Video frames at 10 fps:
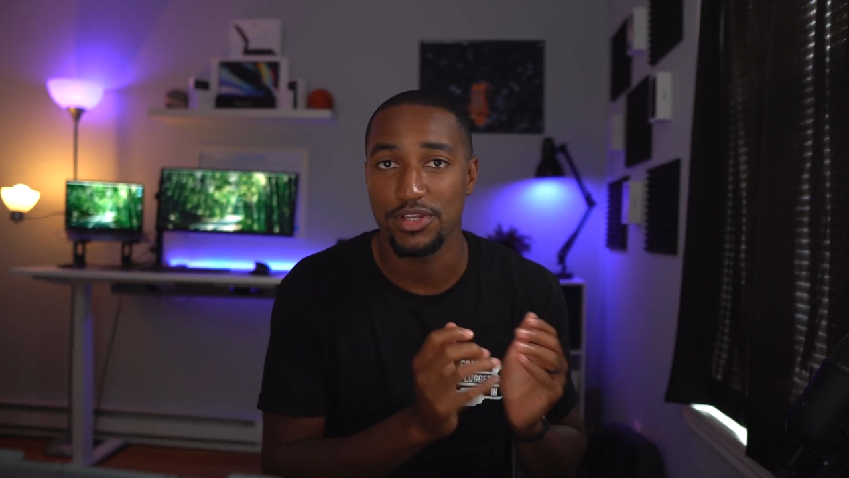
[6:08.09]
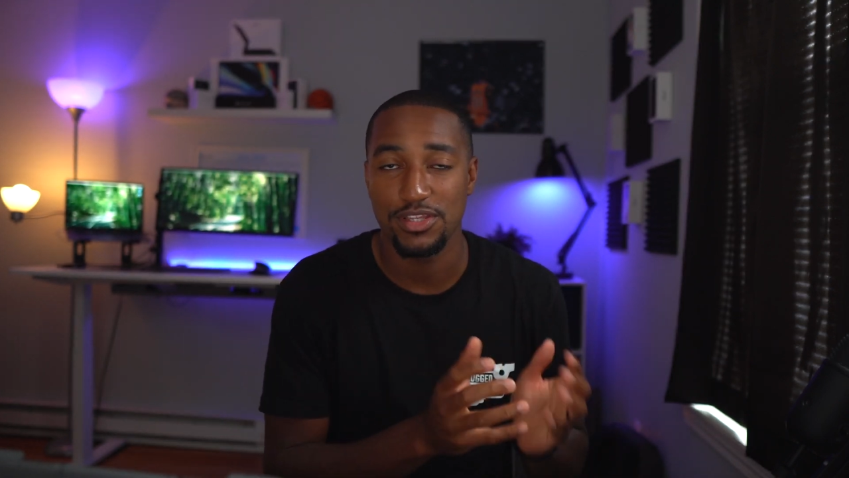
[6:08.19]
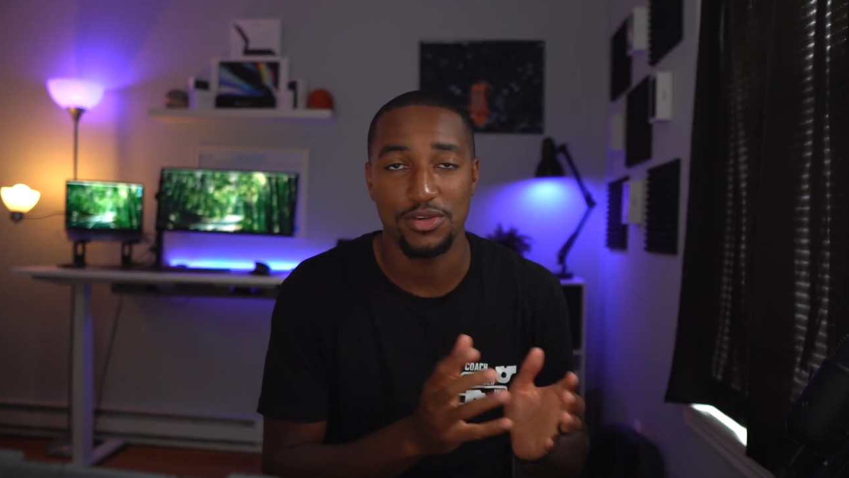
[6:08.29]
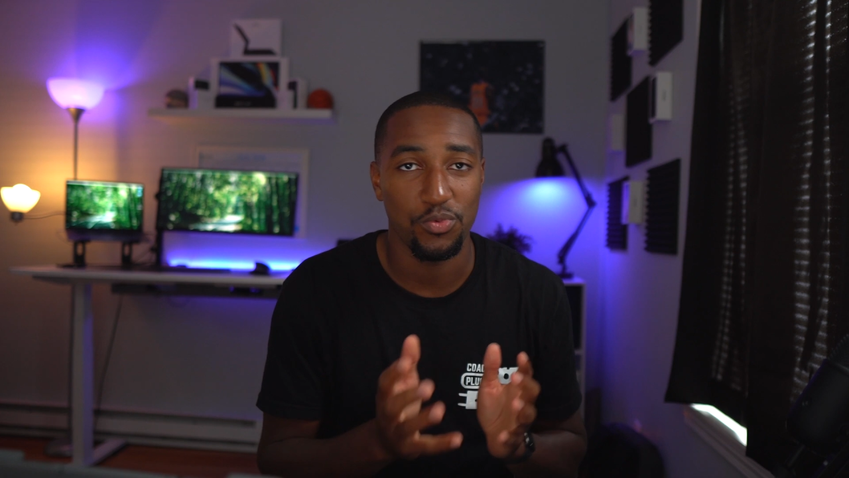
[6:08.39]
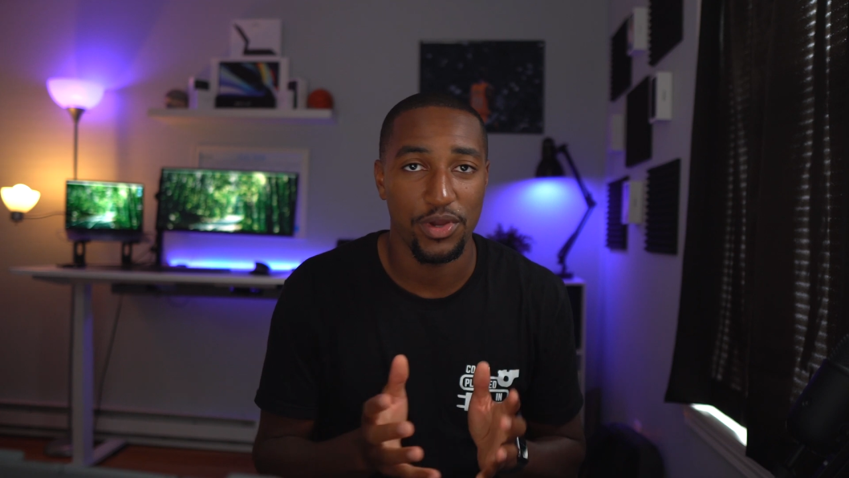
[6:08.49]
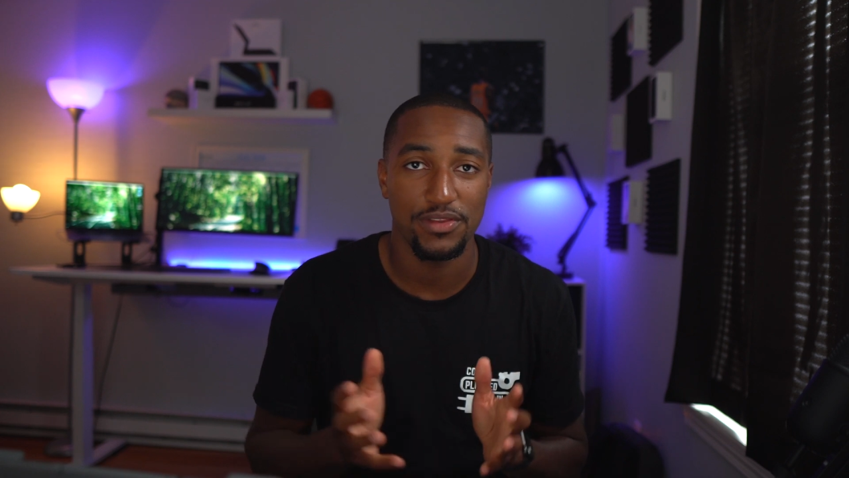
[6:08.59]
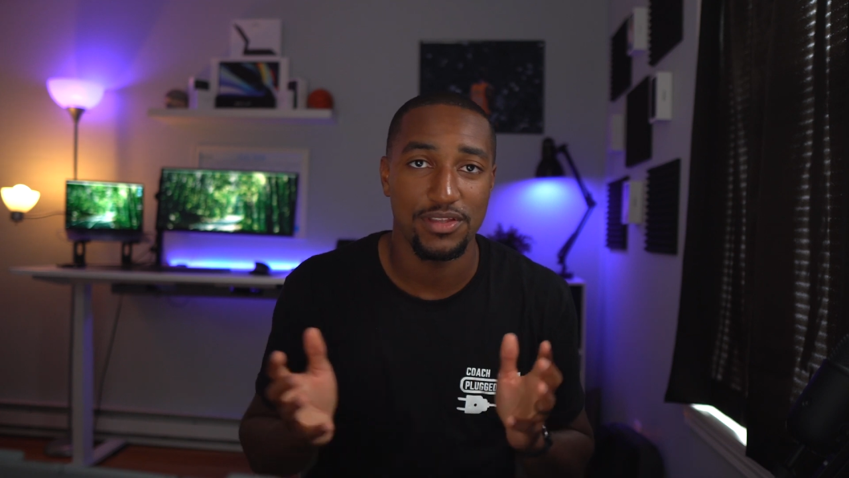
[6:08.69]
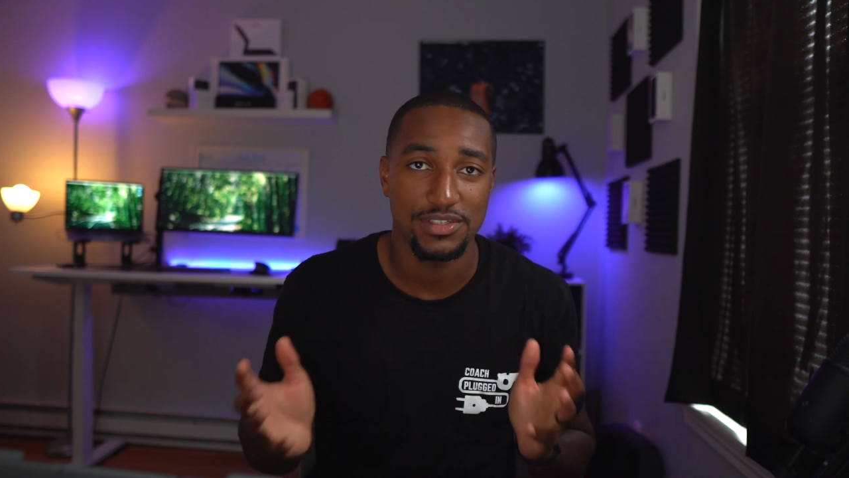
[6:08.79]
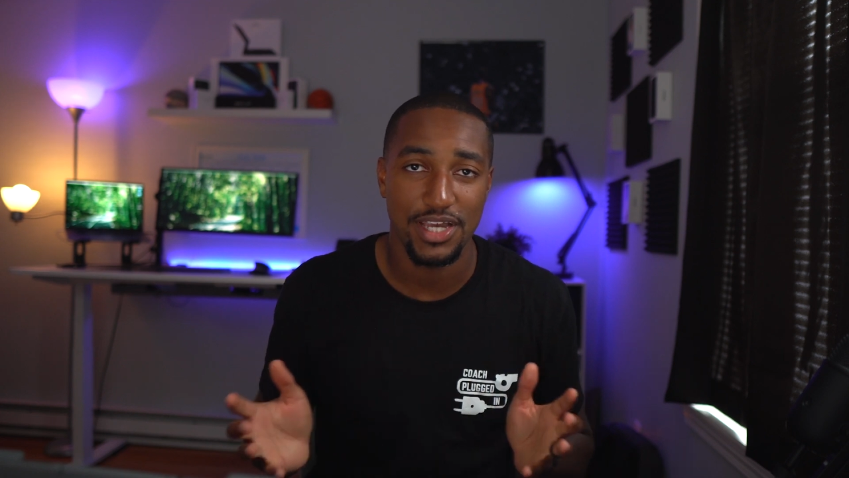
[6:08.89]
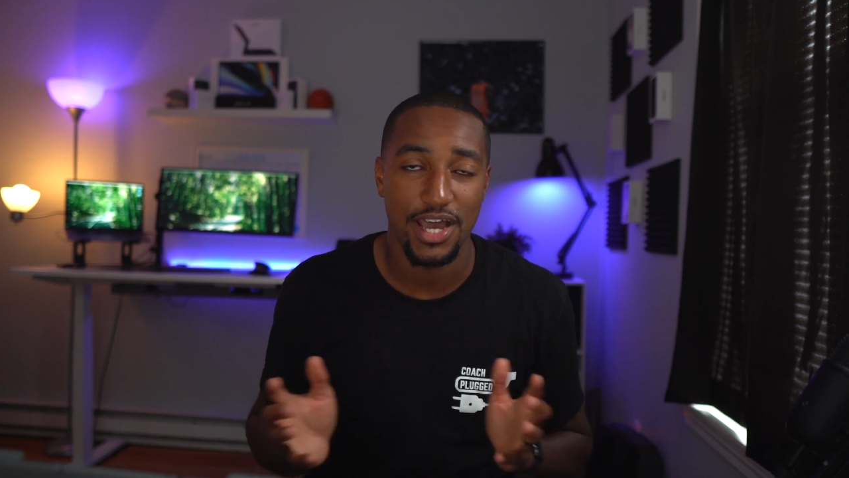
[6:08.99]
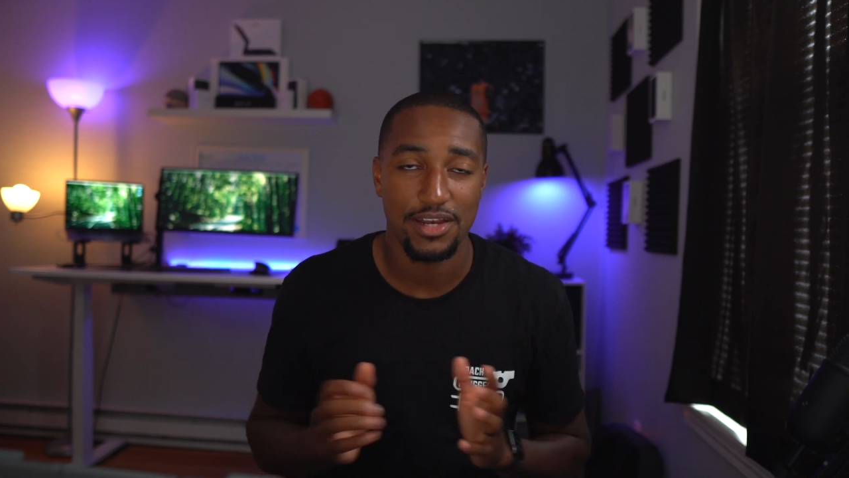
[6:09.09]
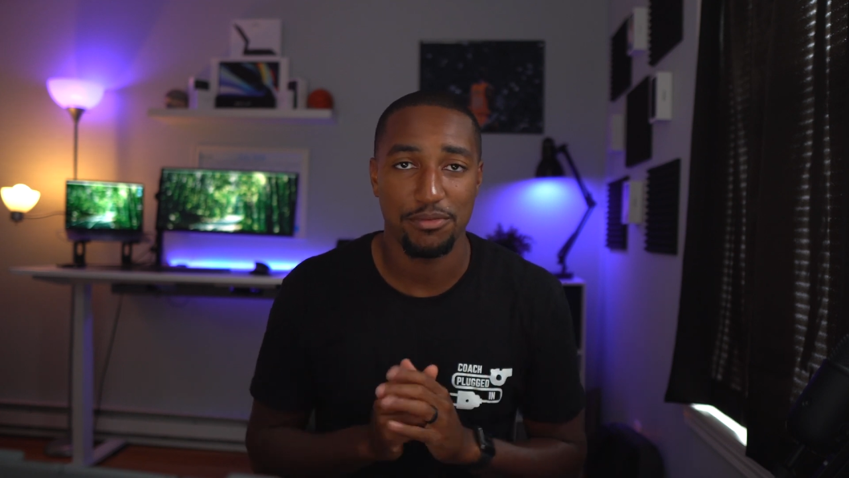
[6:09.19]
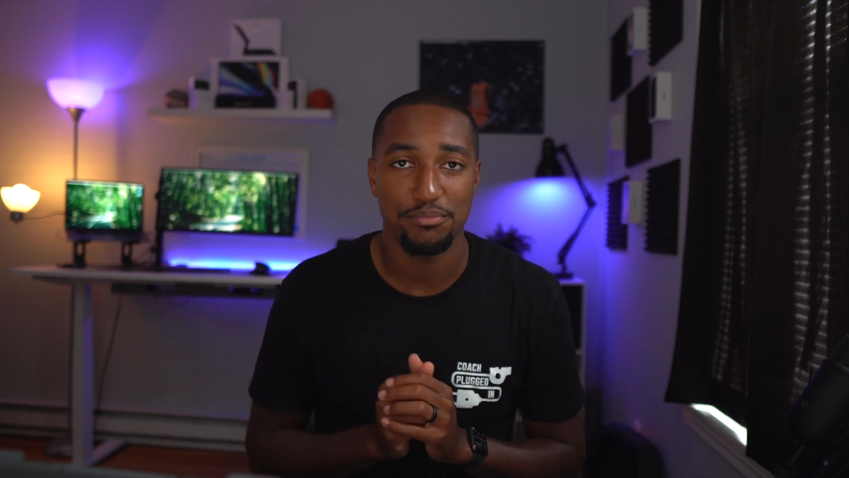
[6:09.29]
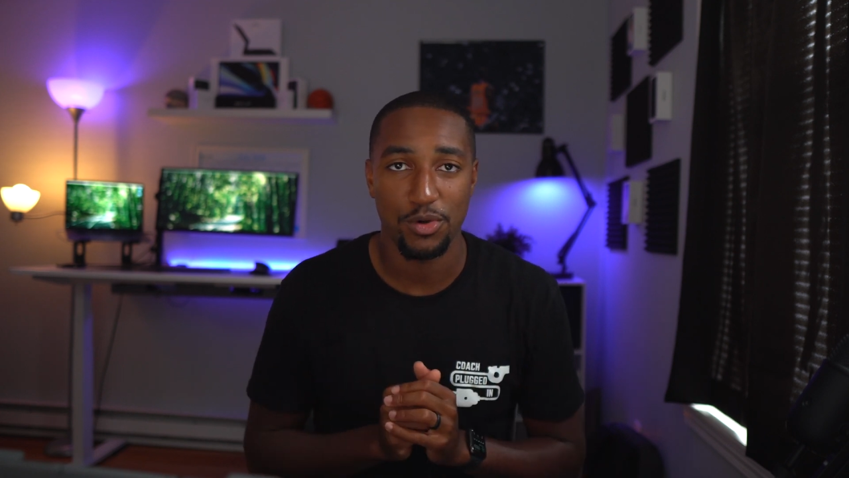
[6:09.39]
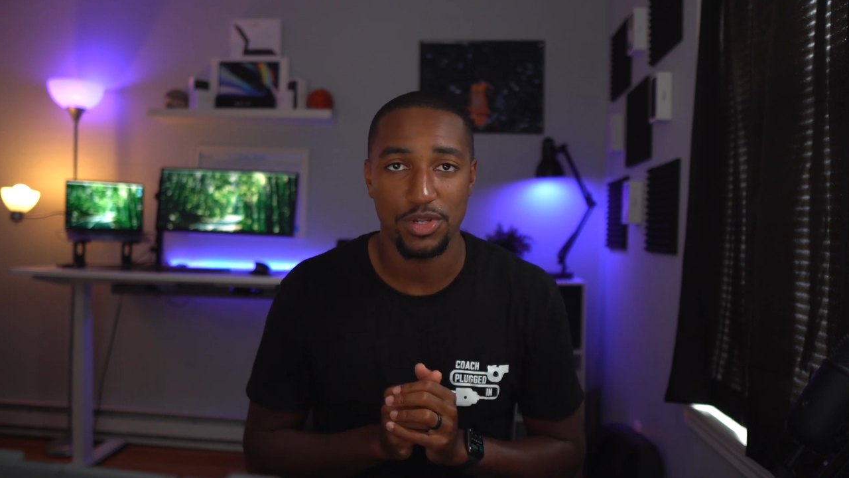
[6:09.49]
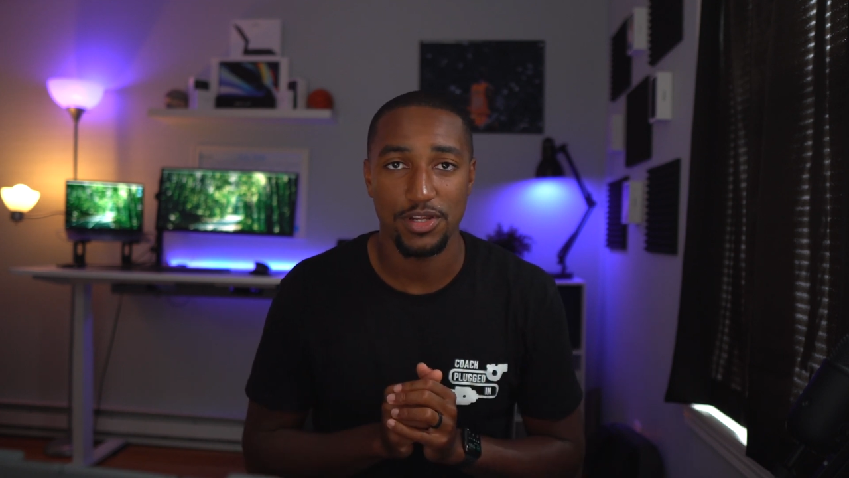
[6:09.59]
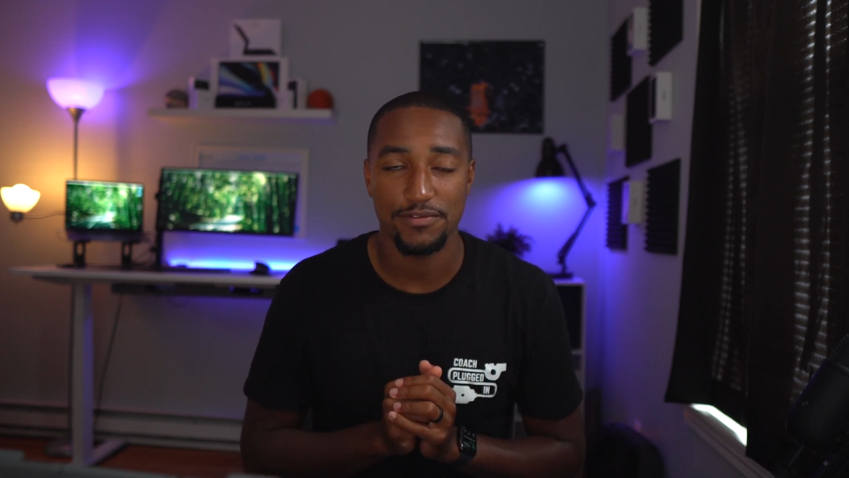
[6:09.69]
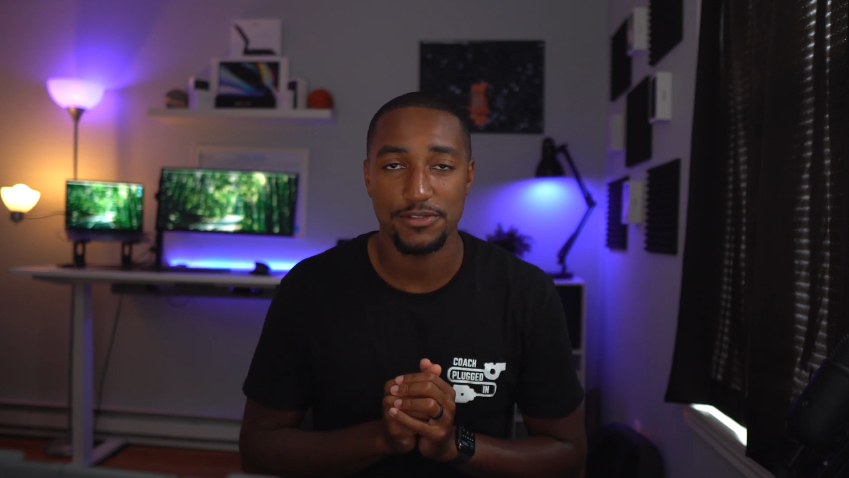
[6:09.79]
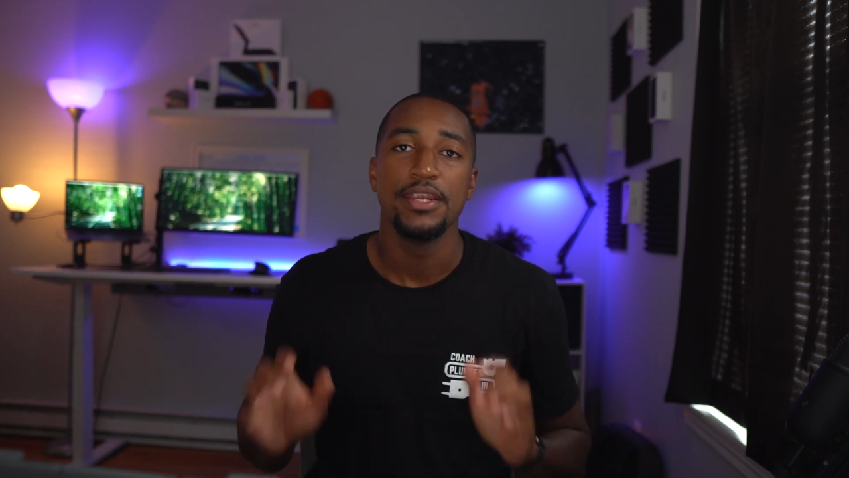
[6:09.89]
did win the design component of it.